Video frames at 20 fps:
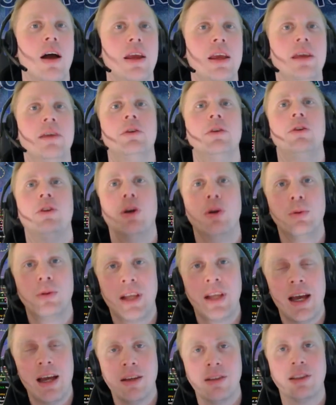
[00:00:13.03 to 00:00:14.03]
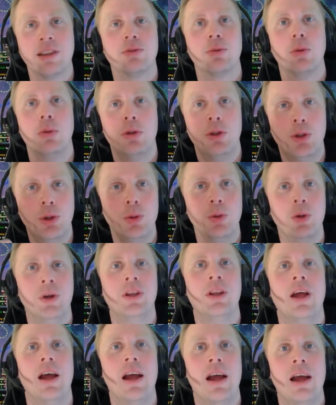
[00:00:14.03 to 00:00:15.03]
even though tactics will
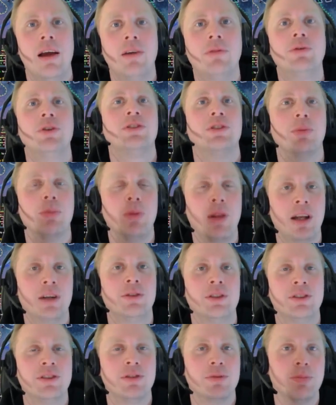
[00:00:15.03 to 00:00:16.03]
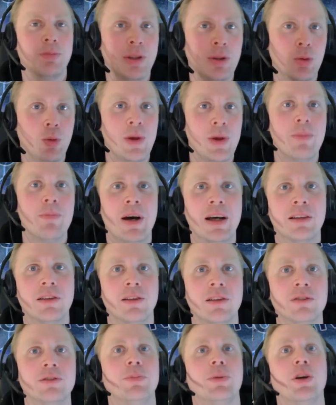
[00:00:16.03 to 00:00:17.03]
ruin every similarities between
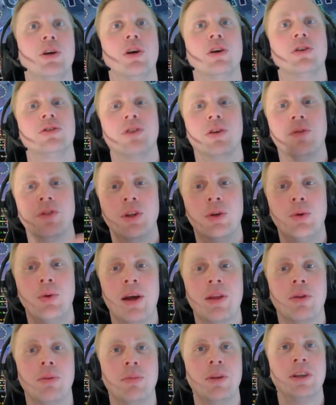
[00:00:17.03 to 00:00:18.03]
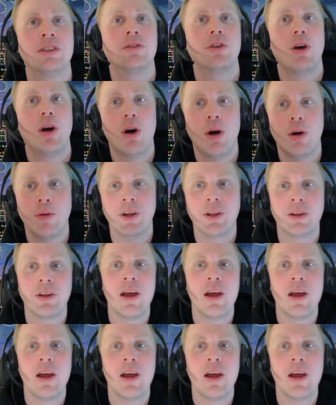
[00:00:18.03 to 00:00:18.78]
battles because of the randomness of it.